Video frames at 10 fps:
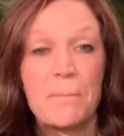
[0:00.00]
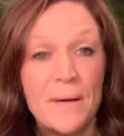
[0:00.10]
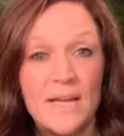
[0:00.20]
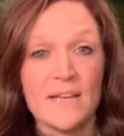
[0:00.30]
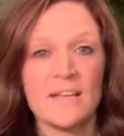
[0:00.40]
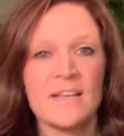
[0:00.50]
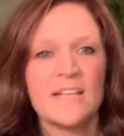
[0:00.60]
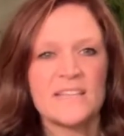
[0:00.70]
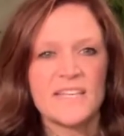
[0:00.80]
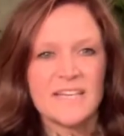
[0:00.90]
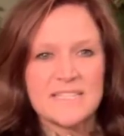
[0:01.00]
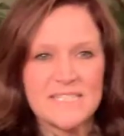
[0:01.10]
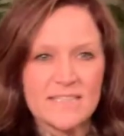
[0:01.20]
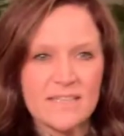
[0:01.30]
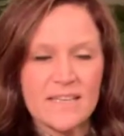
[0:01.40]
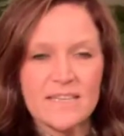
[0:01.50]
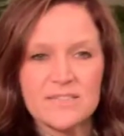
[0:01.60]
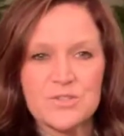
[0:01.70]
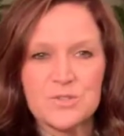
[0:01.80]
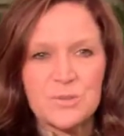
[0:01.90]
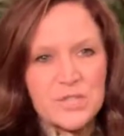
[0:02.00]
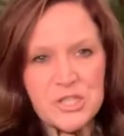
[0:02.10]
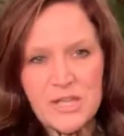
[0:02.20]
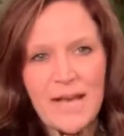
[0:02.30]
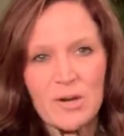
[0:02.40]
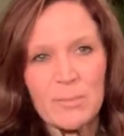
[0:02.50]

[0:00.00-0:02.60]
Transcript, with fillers: But the idea is you do a shadow